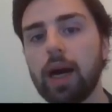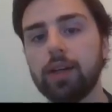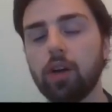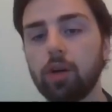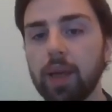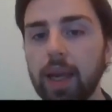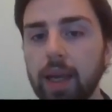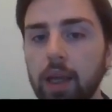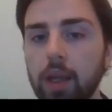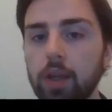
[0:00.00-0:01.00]
ad
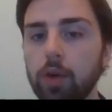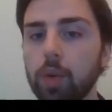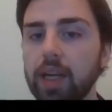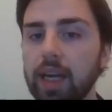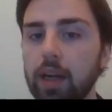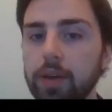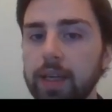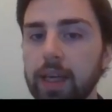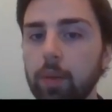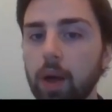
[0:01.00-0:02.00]
copy, you want to include
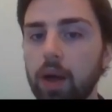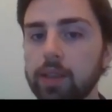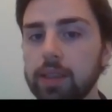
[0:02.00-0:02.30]
keywords,